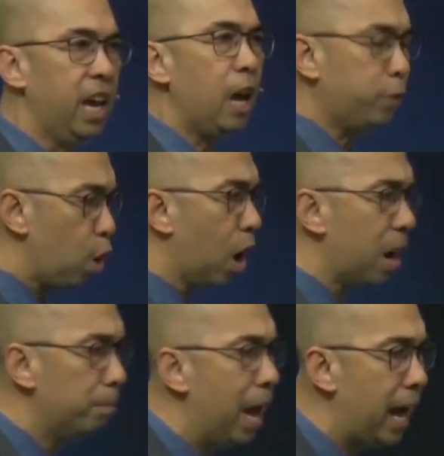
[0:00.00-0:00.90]
if you are
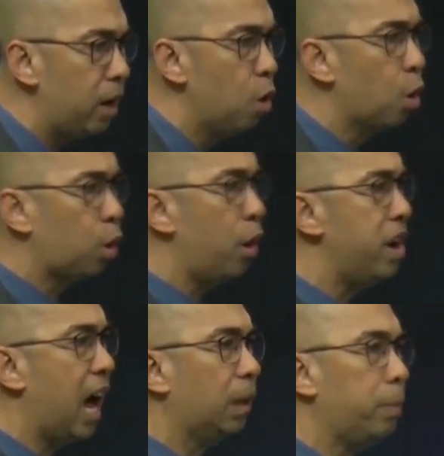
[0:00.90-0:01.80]
a man who could
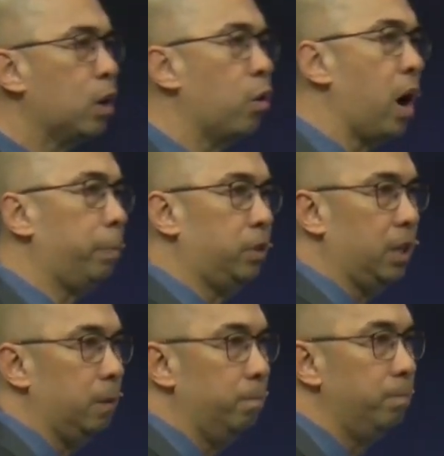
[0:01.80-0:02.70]
not be corrupted,